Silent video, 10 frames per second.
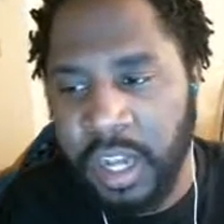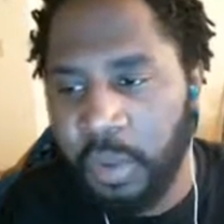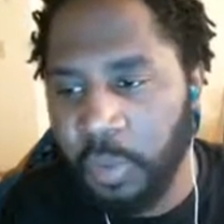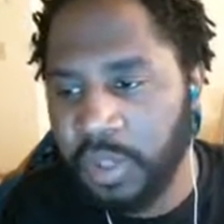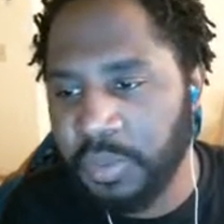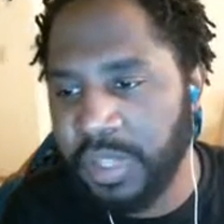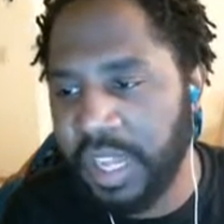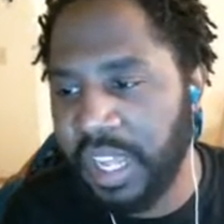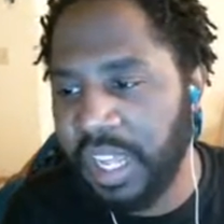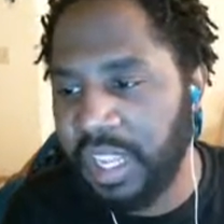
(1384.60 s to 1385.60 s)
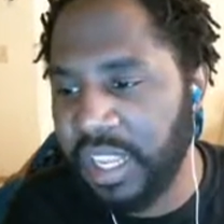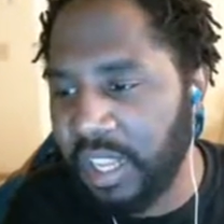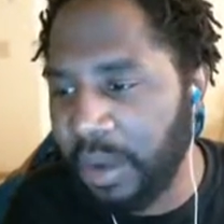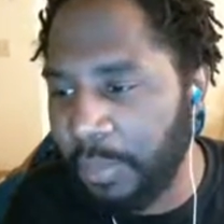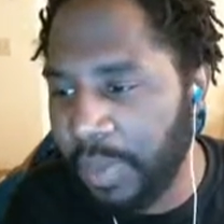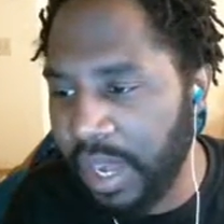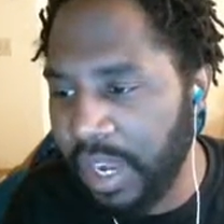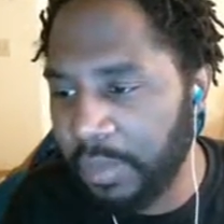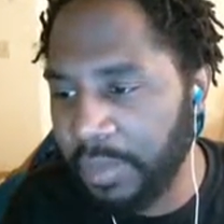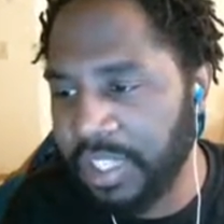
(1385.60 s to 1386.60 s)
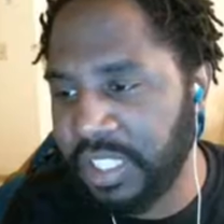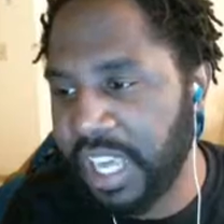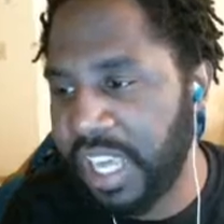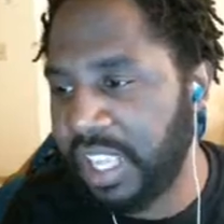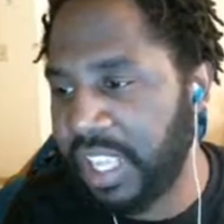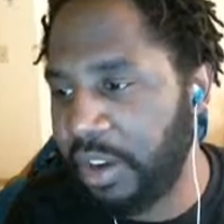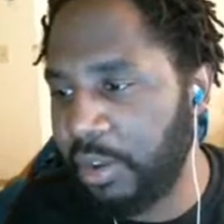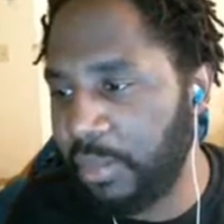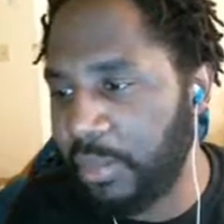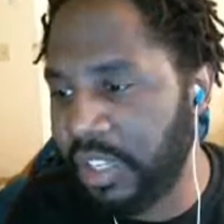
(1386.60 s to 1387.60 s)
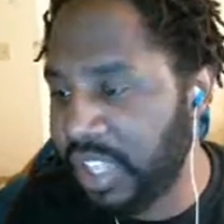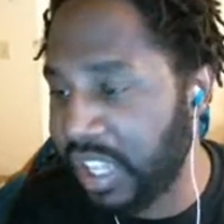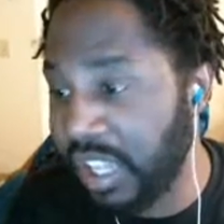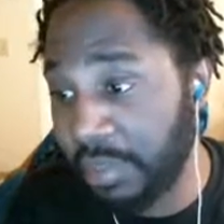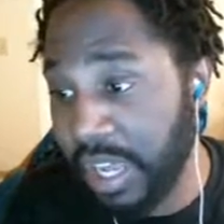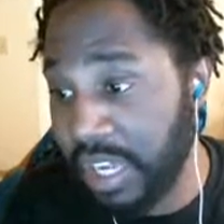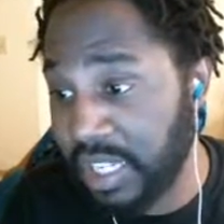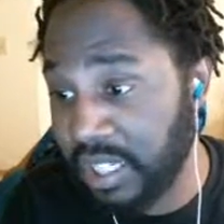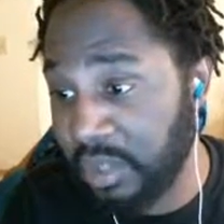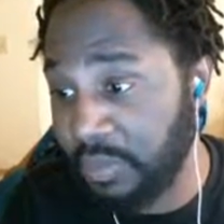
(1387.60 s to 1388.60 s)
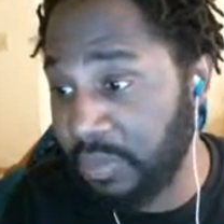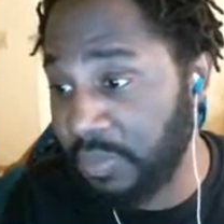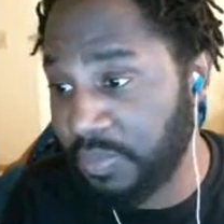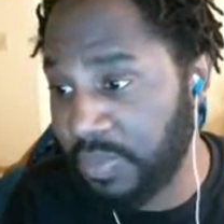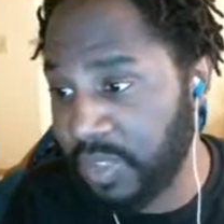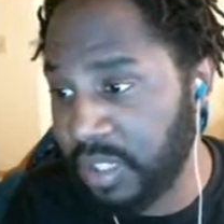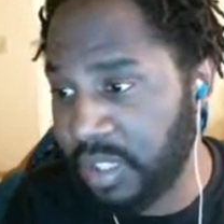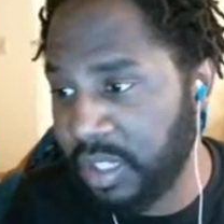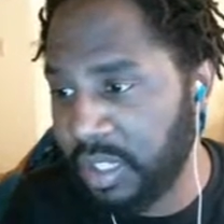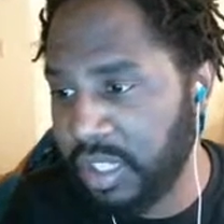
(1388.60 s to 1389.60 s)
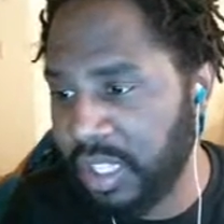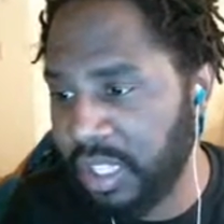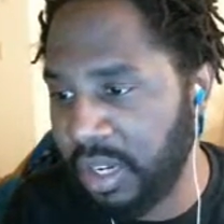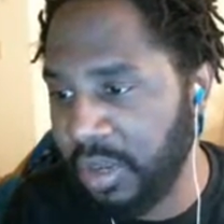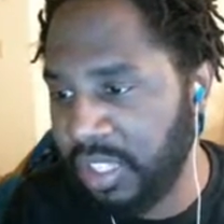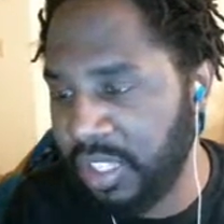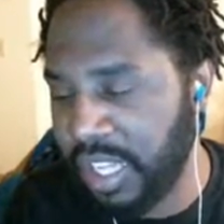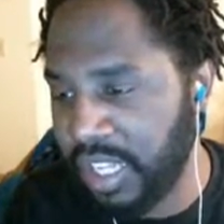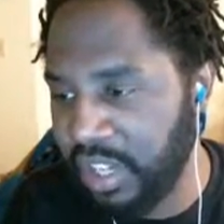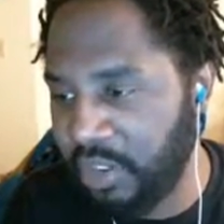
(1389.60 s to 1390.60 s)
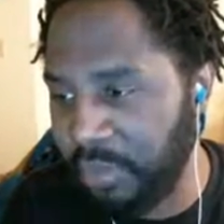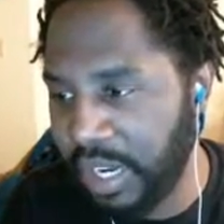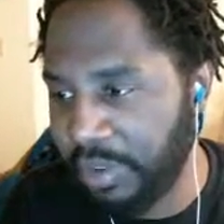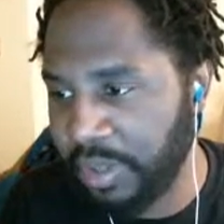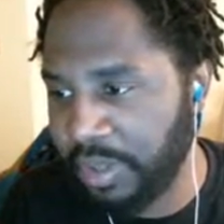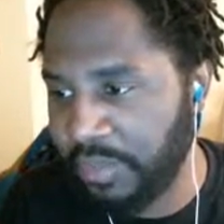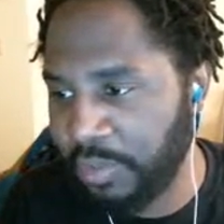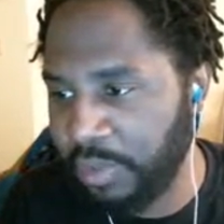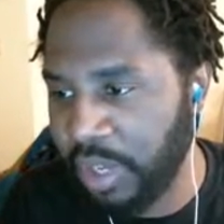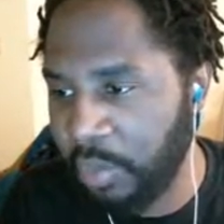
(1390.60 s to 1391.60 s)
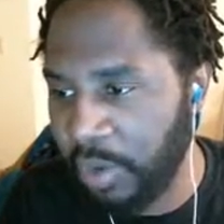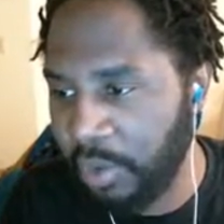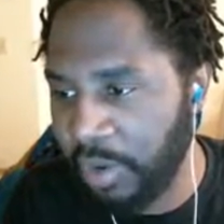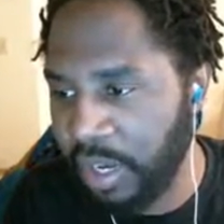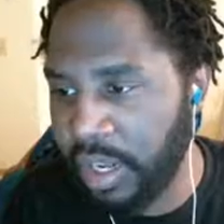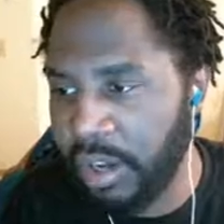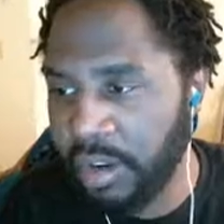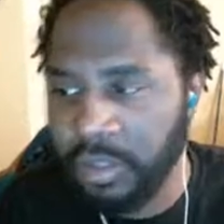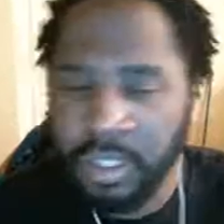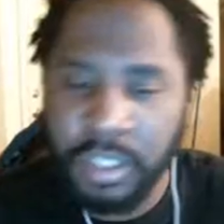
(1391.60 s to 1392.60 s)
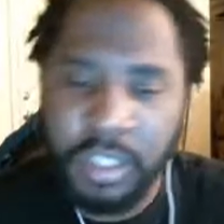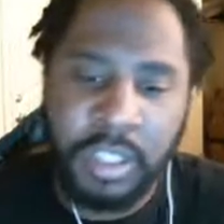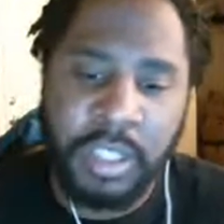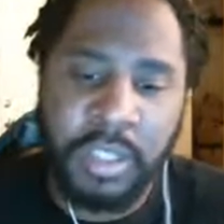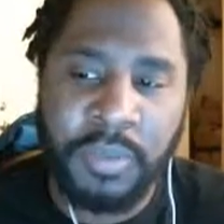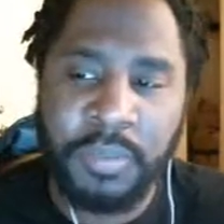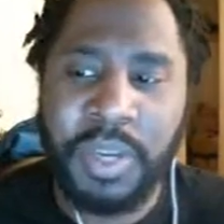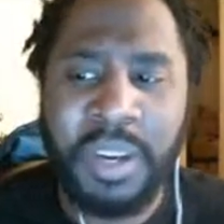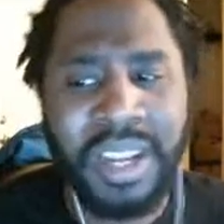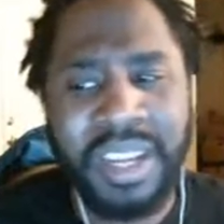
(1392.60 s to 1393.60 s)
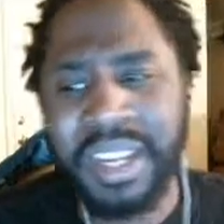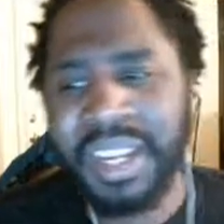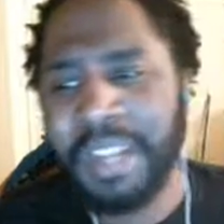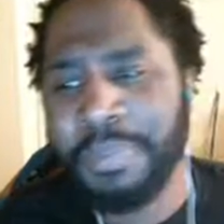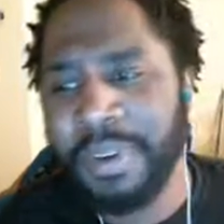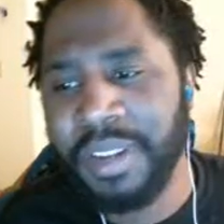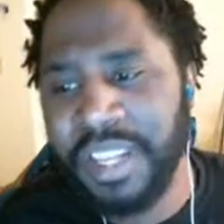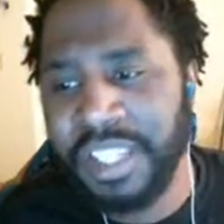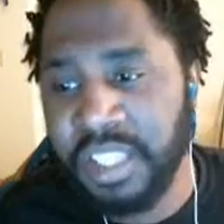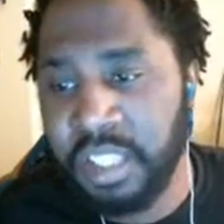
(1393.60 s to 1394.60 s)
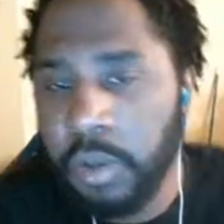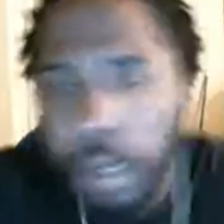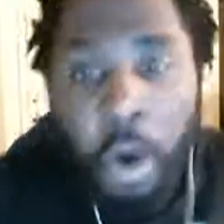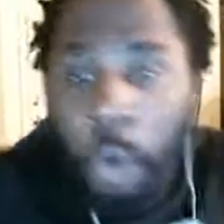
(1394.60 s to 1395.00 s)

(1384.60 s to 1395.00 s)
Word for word: I wish we had somebody with a status ailment with sleep, actually. That's the only status ailment I re really want right now. Paralyzed, I guess paralyzing too.